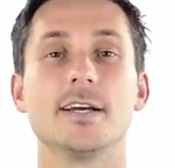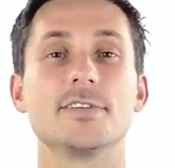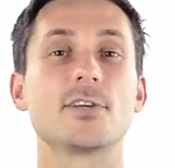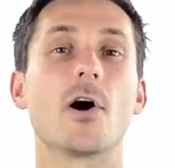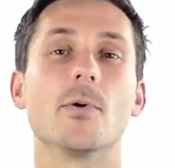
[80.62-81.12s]

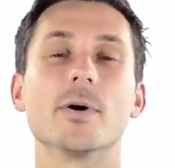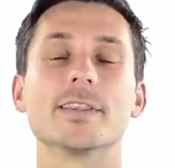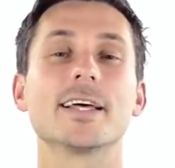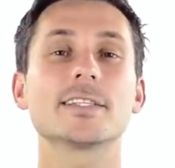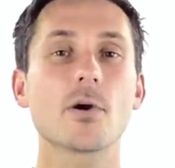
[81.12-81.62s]
So
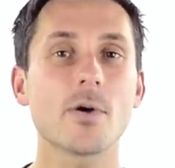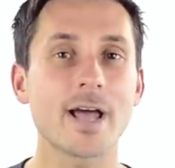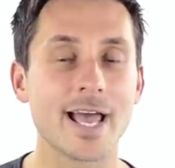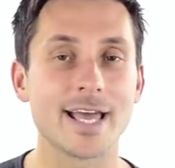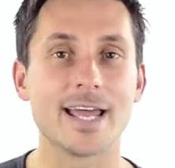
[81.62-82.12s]
let's go
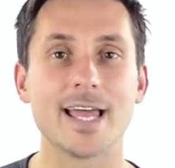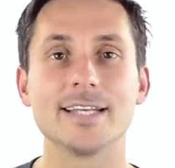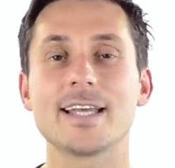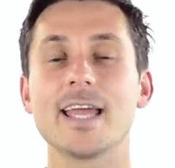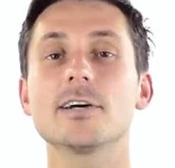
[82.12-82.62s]
ahead
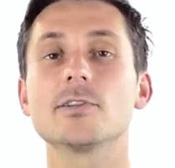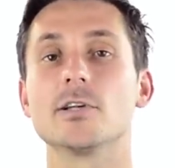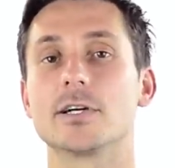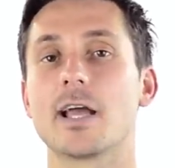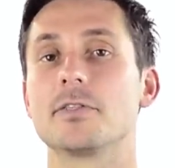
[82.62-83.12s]
and take a
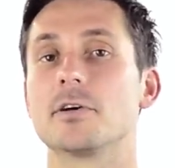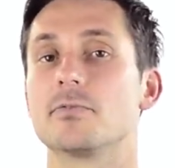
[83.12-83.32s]
look at the